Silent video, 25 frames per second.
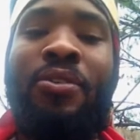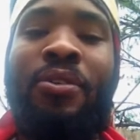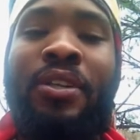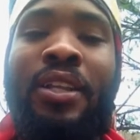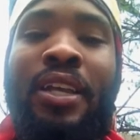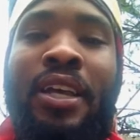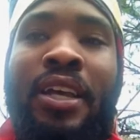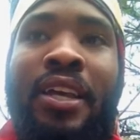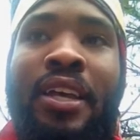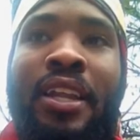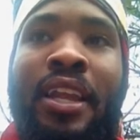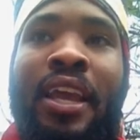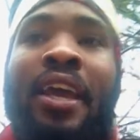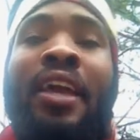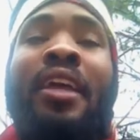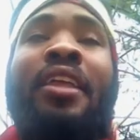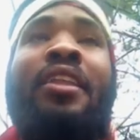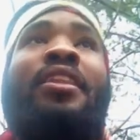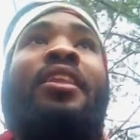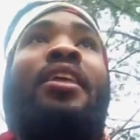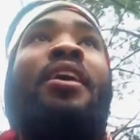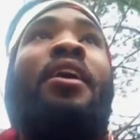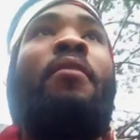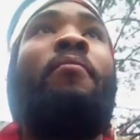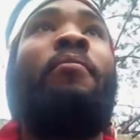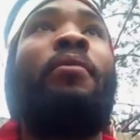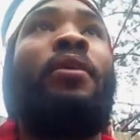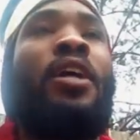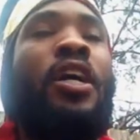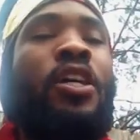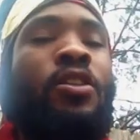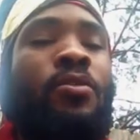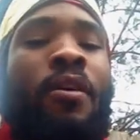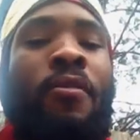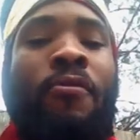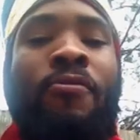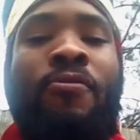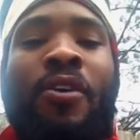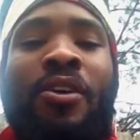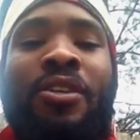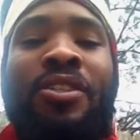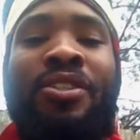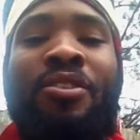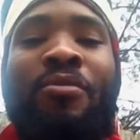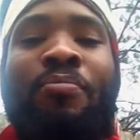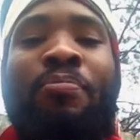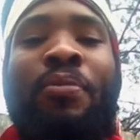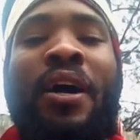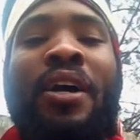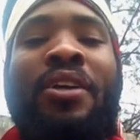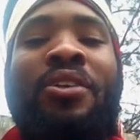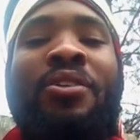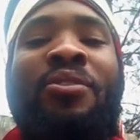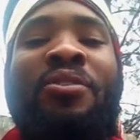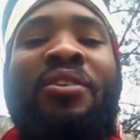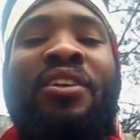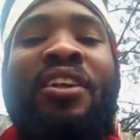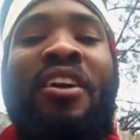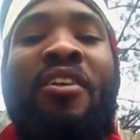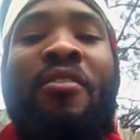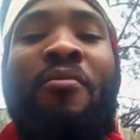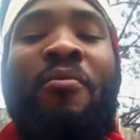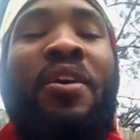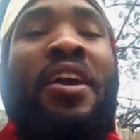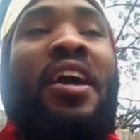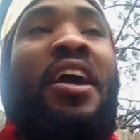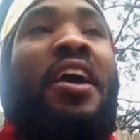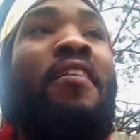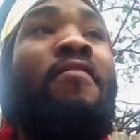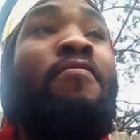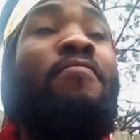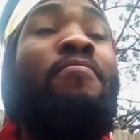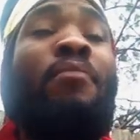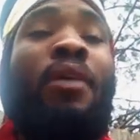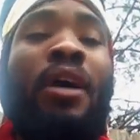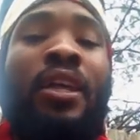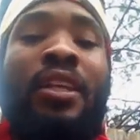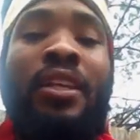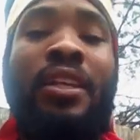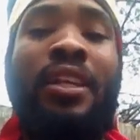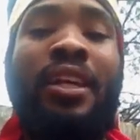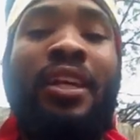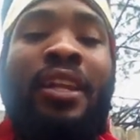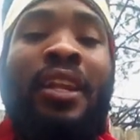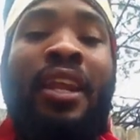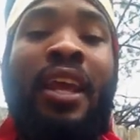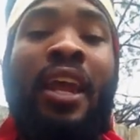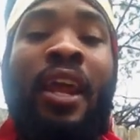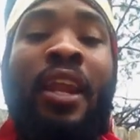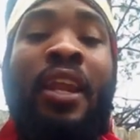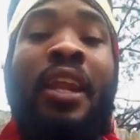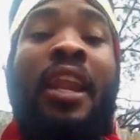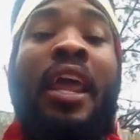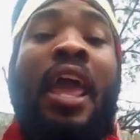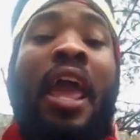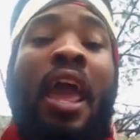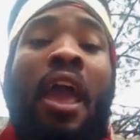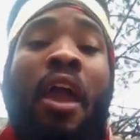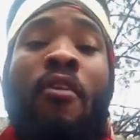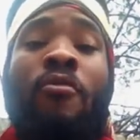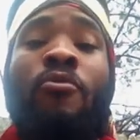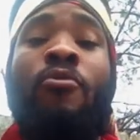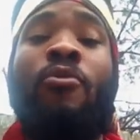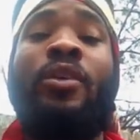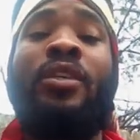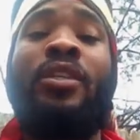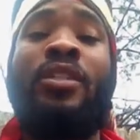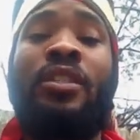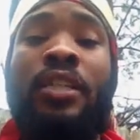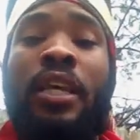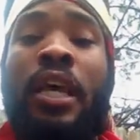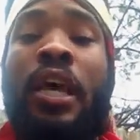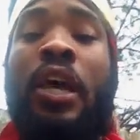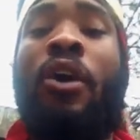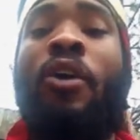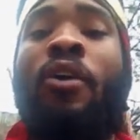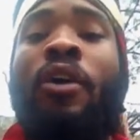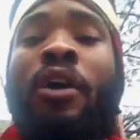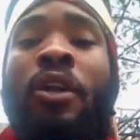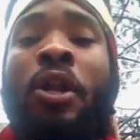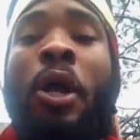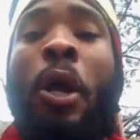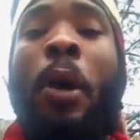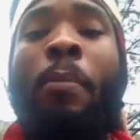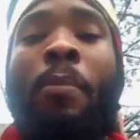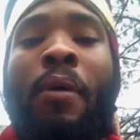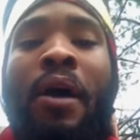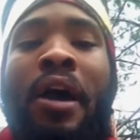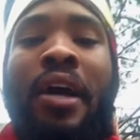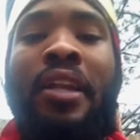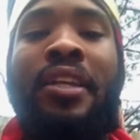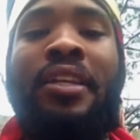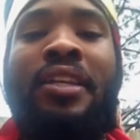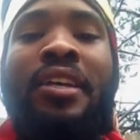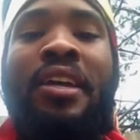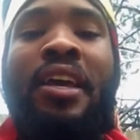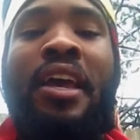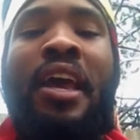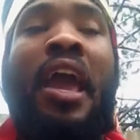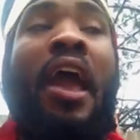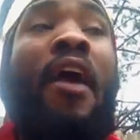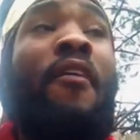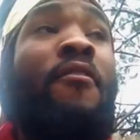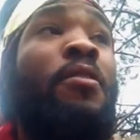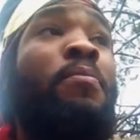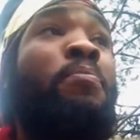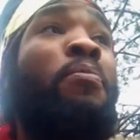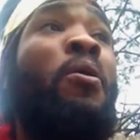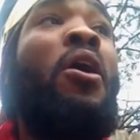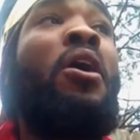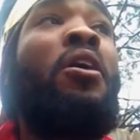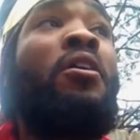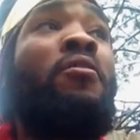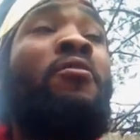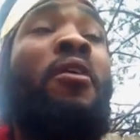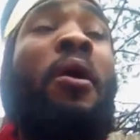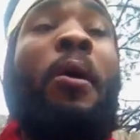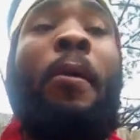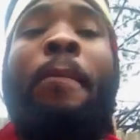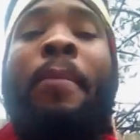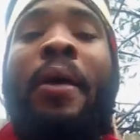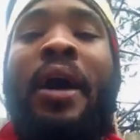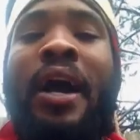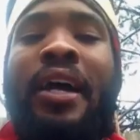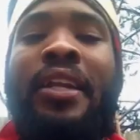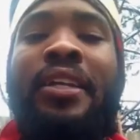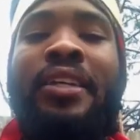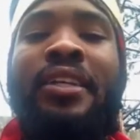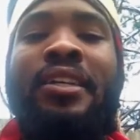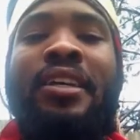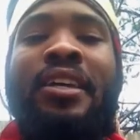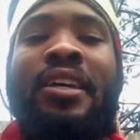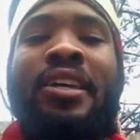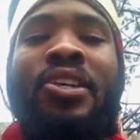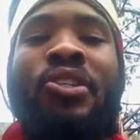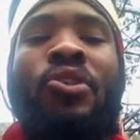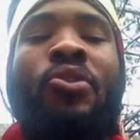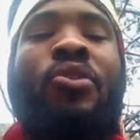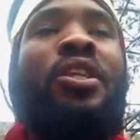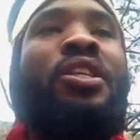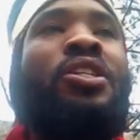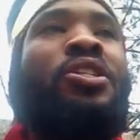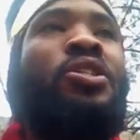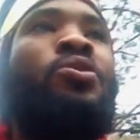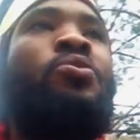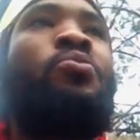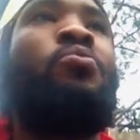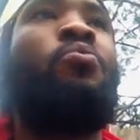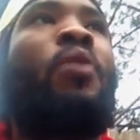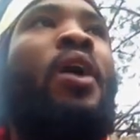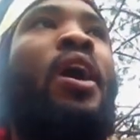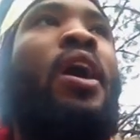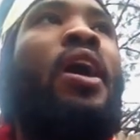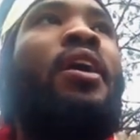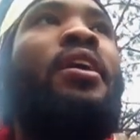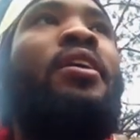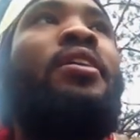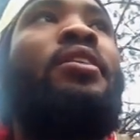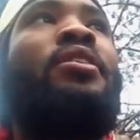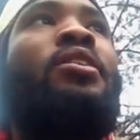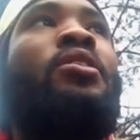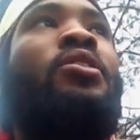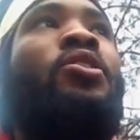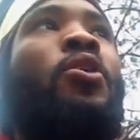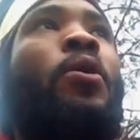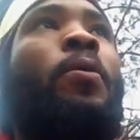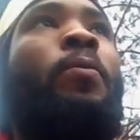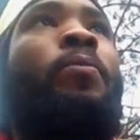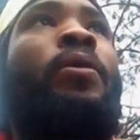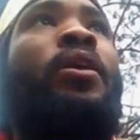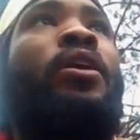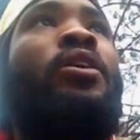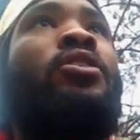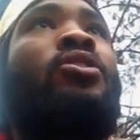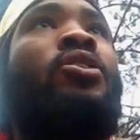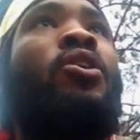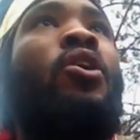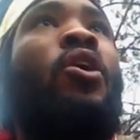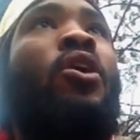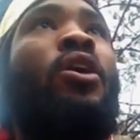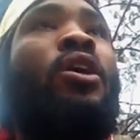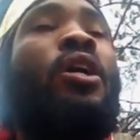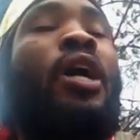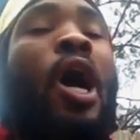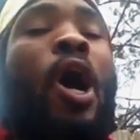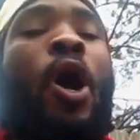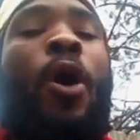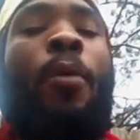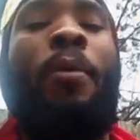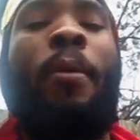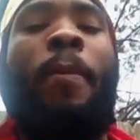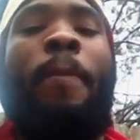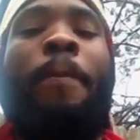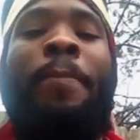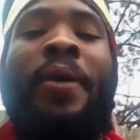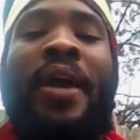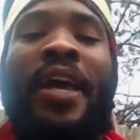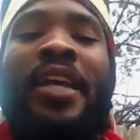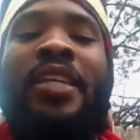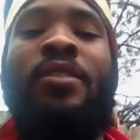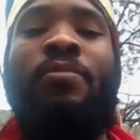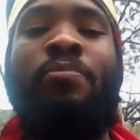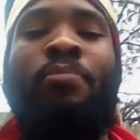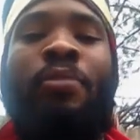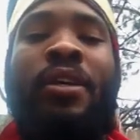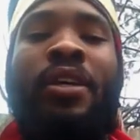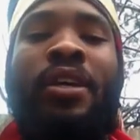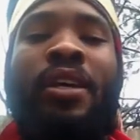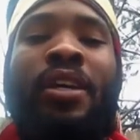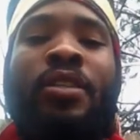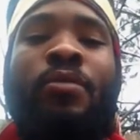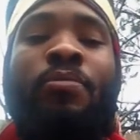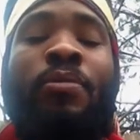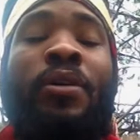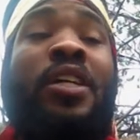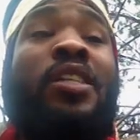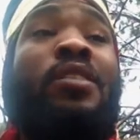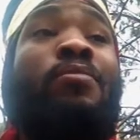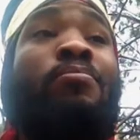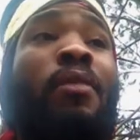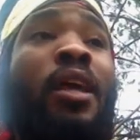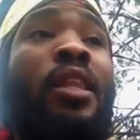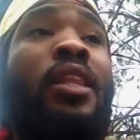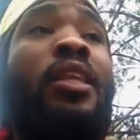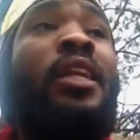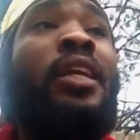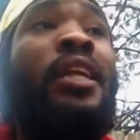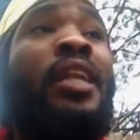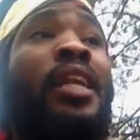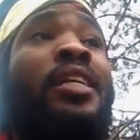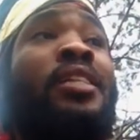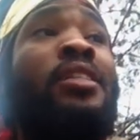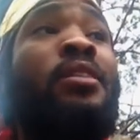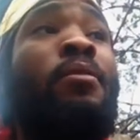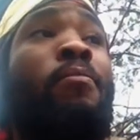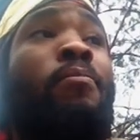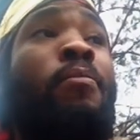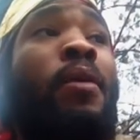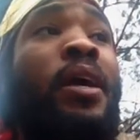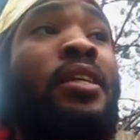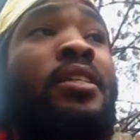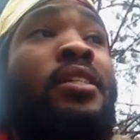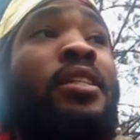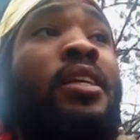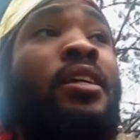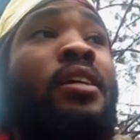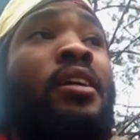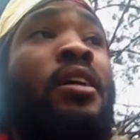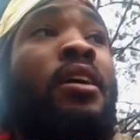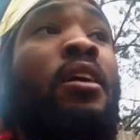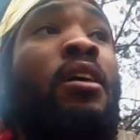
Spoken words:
gland, and because we have functioning pineal gland, we have melanin in every cell in our body, every part of our body. So this is why Europeans are carbon-based beings, because melanin is the basic